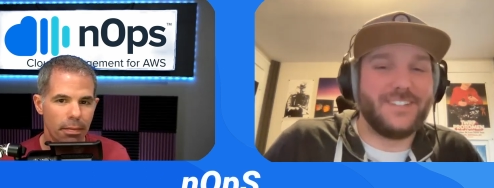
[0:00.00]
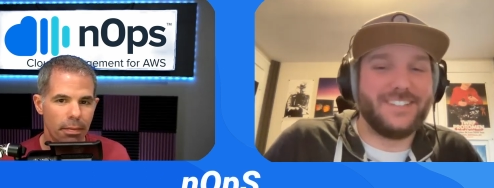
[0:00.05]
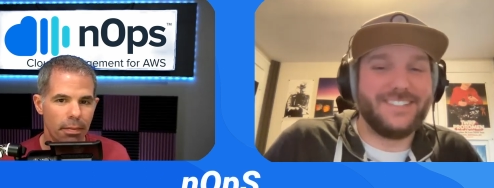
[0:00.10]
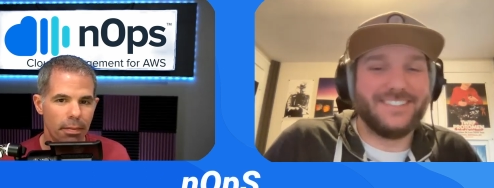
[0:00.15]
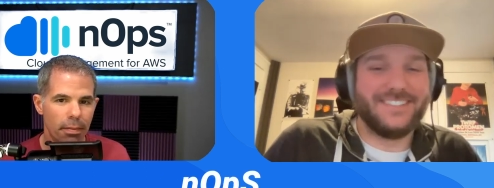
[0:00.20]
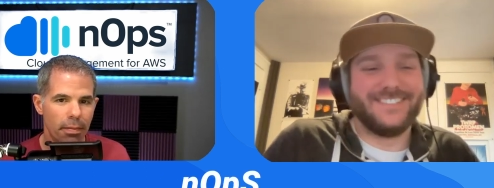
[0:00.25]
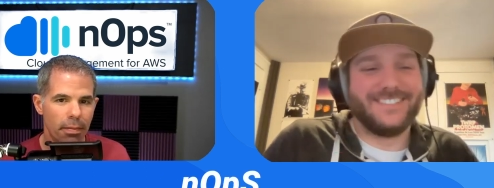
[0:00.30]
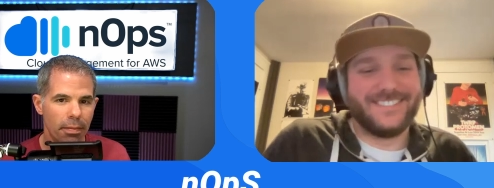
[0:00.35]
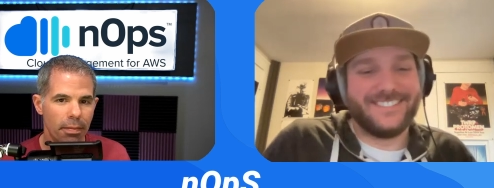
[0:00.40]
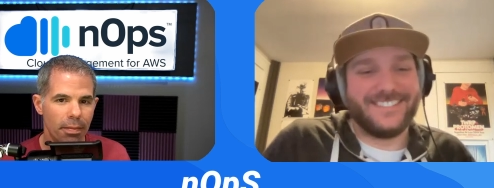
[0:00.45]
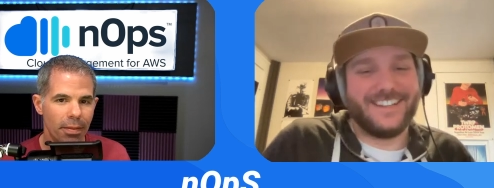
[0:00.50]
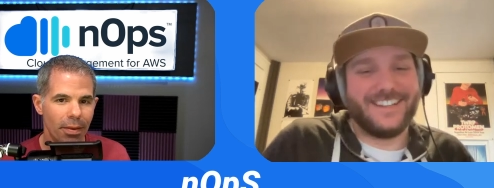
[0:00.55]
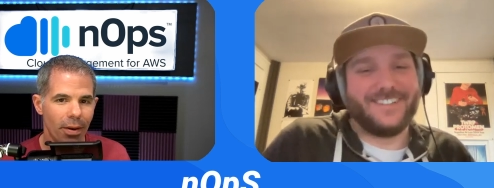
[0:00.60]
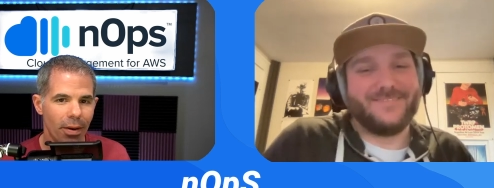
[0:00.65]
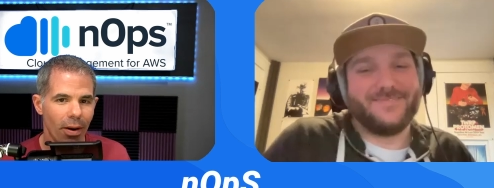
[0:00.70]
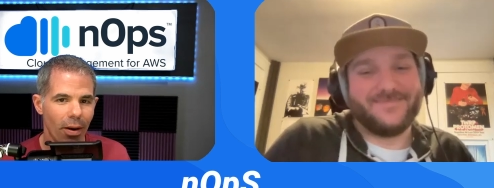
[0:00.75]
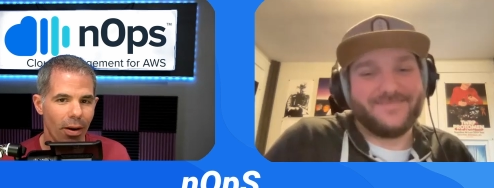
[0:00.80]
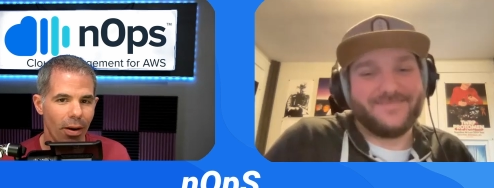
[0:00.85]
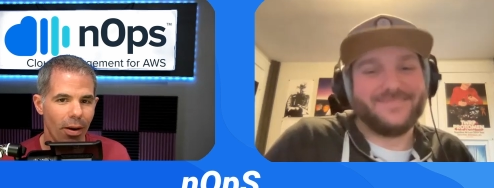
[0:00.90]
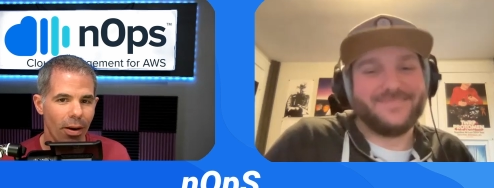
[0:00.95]
Speaker 1: it.
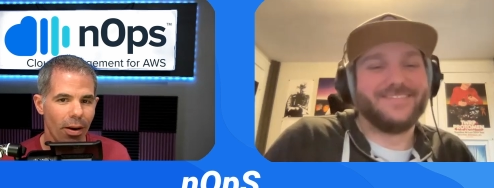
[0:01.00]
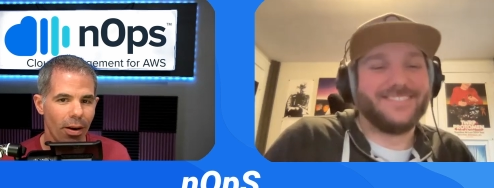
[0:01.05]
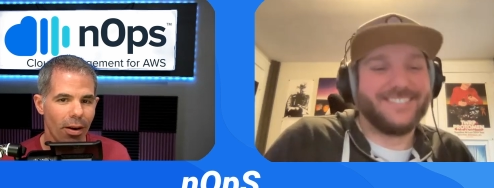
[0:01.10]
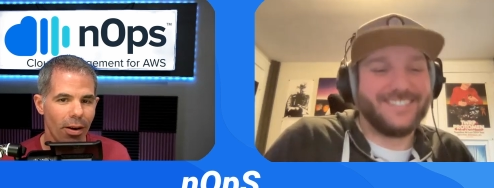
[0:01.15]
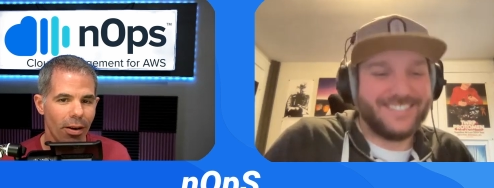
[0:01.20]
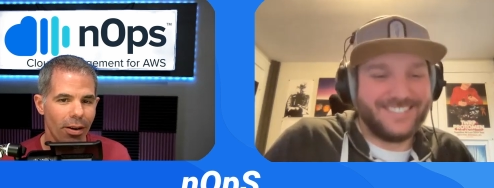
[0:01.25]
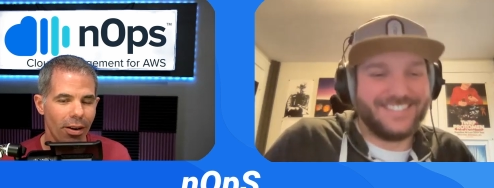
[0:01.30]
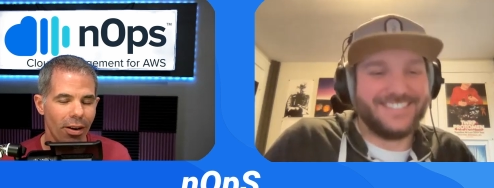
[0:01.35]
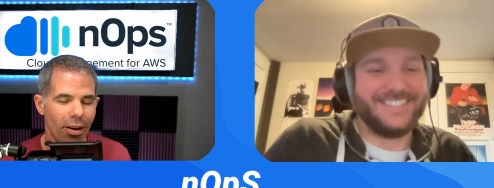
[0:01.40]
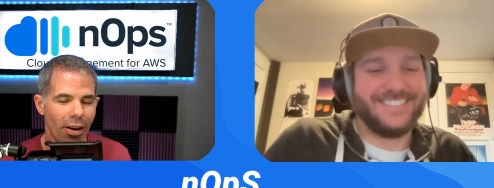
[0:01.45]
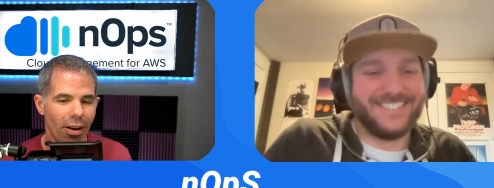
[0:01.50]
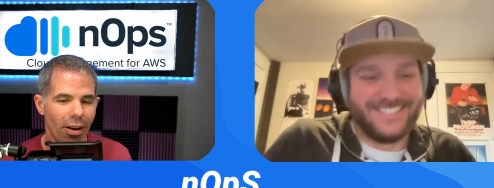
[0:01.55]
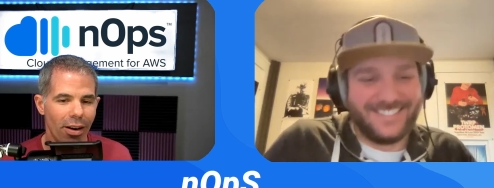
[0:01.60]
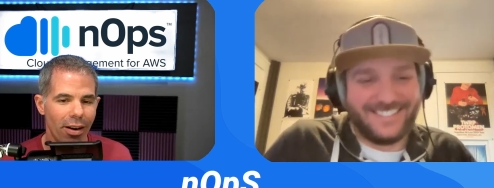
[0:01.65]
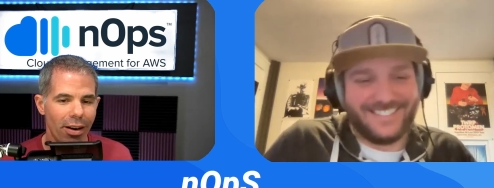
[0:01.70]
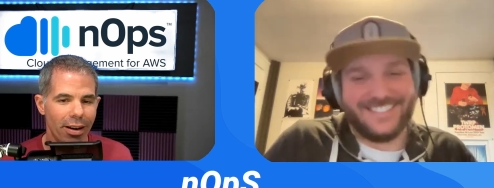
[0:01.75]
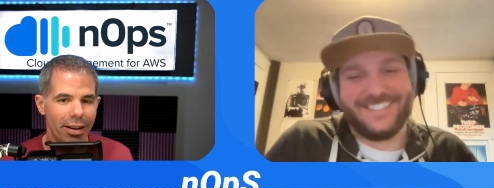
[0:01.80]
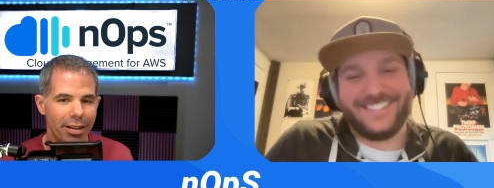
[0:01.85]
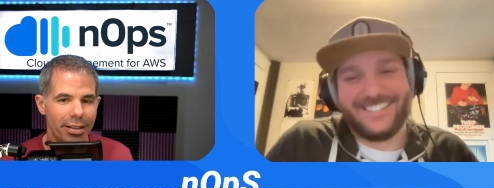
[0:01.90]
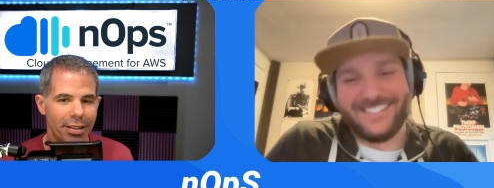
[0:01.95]
Yep. Oh,
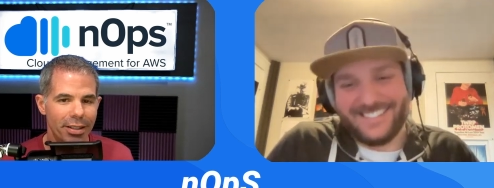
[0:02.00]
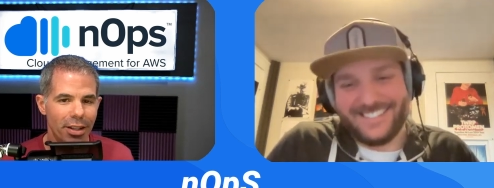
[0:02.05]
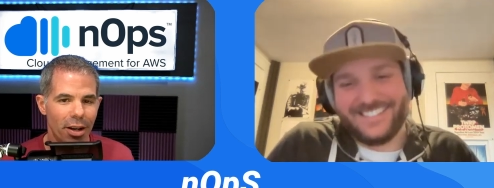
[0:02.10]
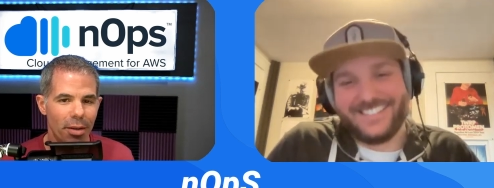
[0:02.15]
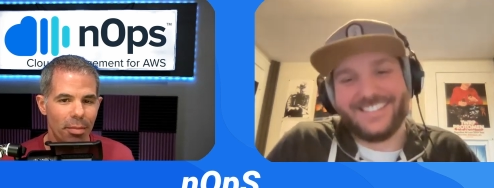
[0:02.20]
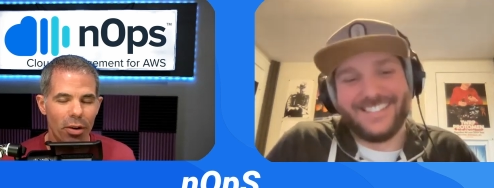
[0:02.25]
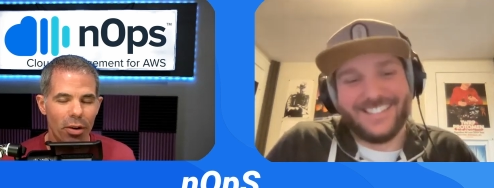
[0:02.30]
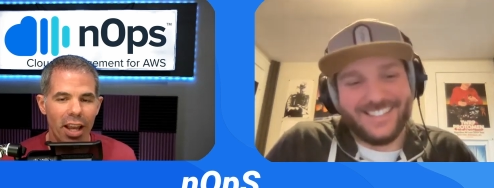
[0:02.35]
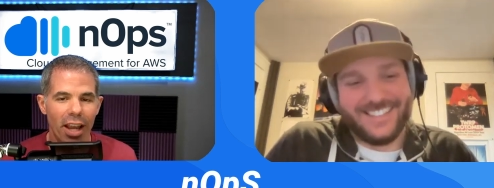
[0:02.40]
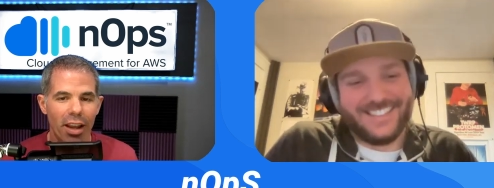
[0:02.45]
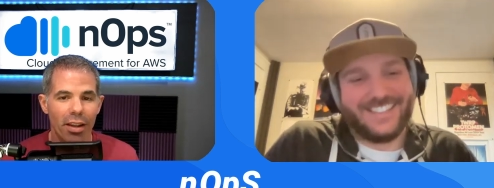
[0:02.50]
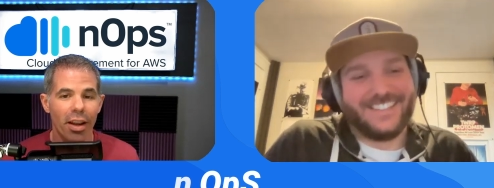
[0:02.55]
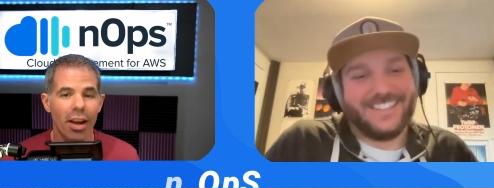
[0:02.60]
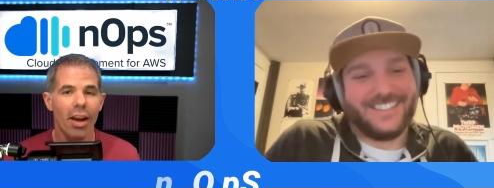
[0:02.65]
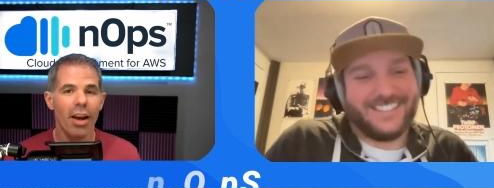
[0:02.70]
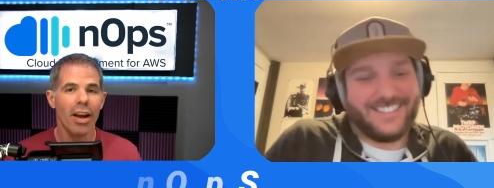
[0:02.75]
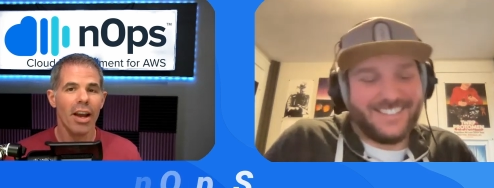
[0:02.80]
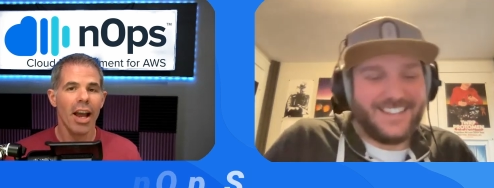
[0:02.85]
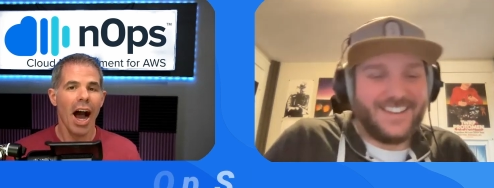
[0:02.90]
awesome. Okay.